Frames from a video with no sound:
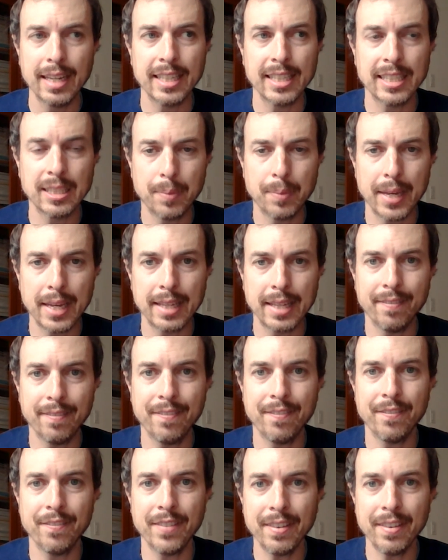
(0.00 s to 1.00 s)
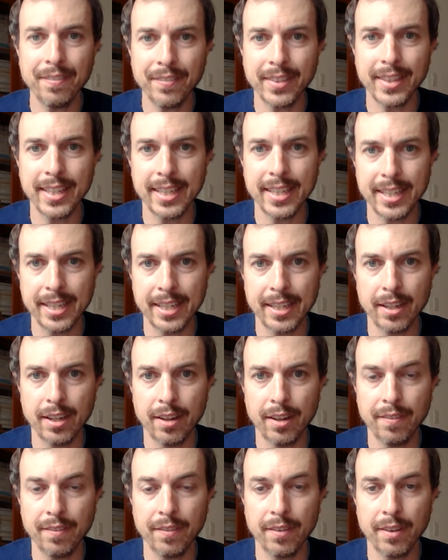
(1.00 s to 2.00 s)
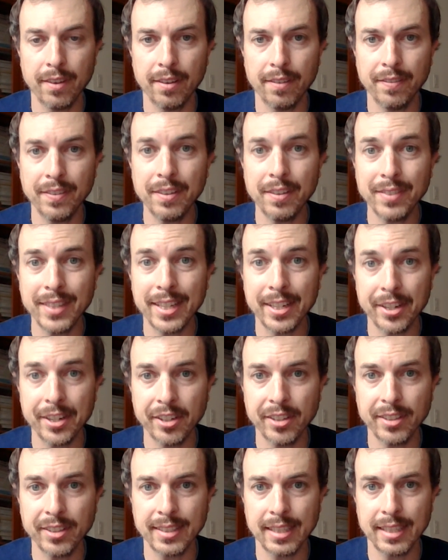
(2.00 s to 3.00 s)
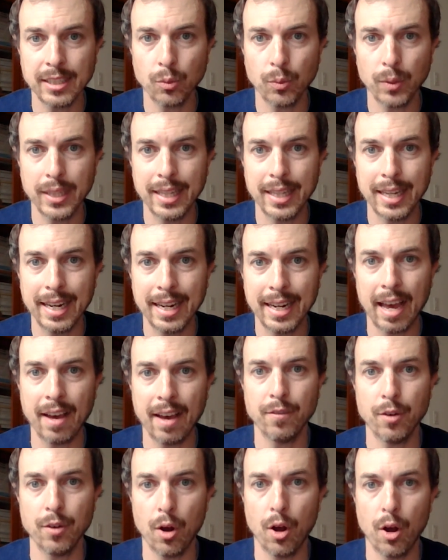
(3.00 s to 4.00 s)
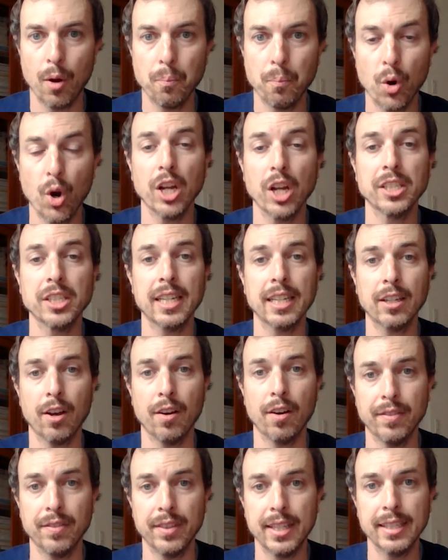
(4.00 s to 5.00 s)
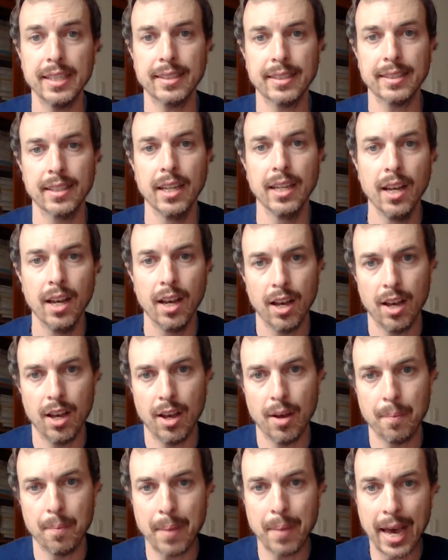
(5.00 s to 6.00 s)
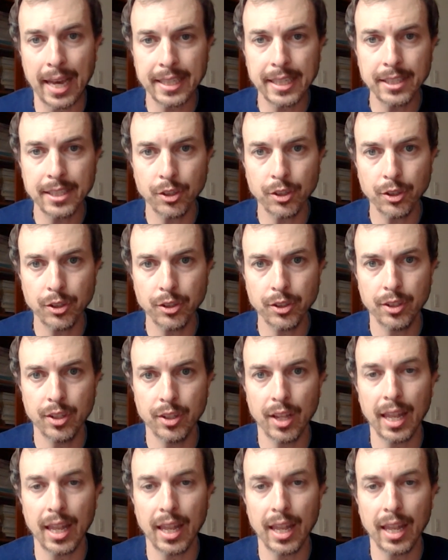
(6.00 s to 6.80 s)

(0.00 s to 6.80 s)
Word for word: It's been 50, uh, uh, 50 years since we didn't have a, a project of this uh, magnitude.